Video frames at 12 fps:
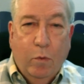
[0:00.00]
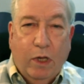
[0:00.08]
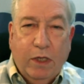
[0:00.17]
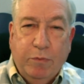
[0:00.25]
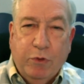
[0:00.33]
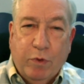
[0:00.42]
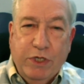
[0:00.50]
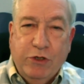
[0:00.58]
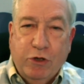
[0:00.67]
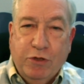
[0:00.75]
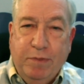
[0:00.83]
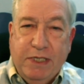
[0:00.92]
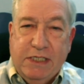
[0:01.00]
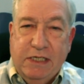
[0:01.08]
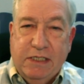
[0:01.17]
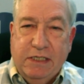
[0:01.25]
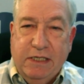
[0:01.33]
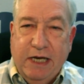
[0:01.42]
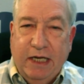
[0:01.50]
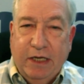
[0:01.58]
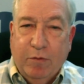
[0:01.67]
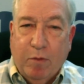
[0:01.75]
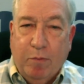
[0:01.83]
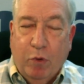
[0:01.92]
Welcome to Research Business
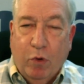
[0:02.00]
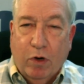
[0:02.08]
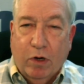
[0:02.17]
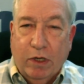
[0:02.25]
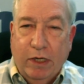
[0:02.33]
Daily Report.